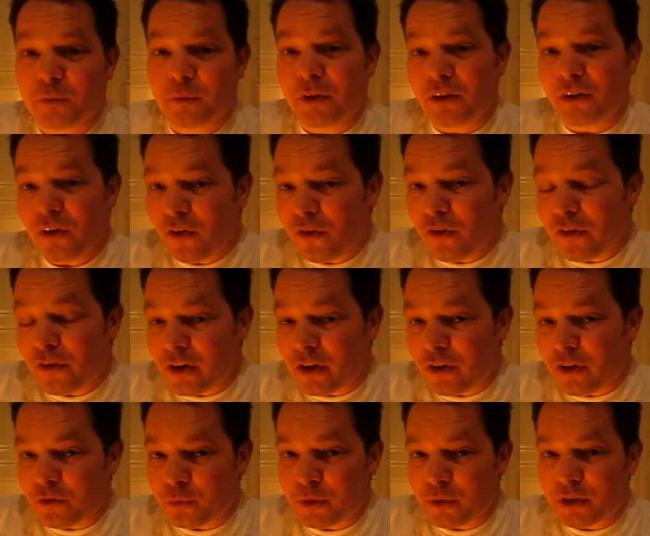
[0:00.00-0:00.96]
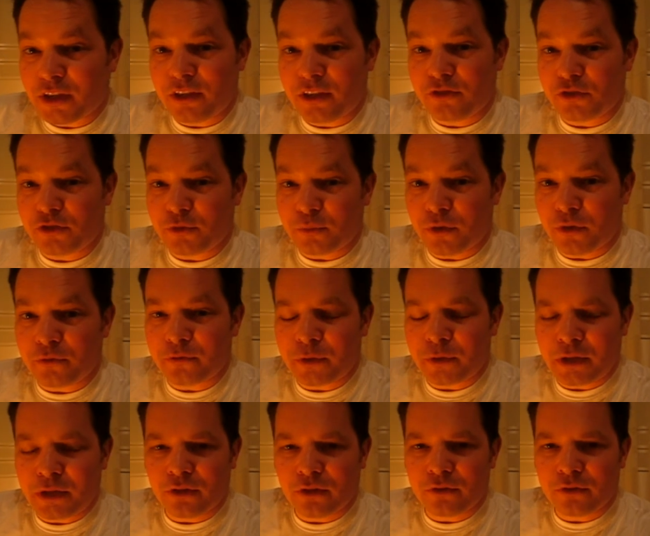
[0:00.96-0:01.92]
Spent a lot of the last week in
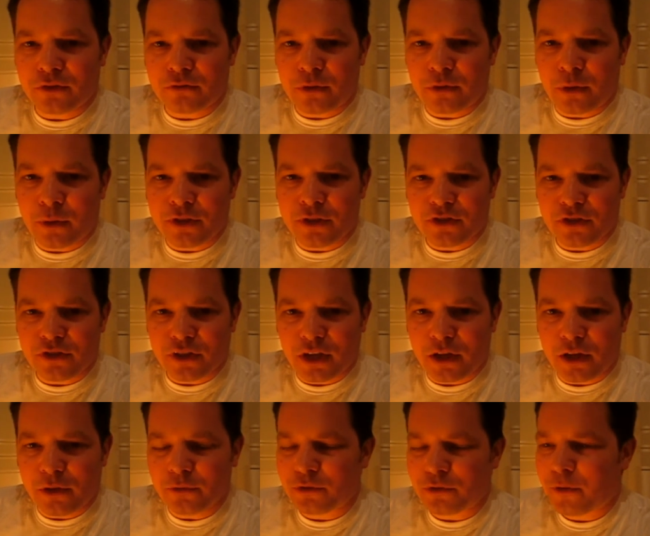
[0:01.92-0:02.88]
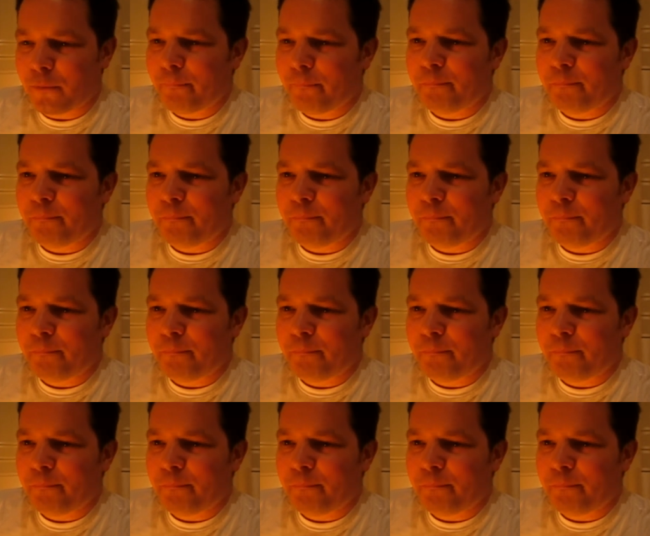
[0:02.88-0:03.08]
Dubrovnik on the Croatian coast,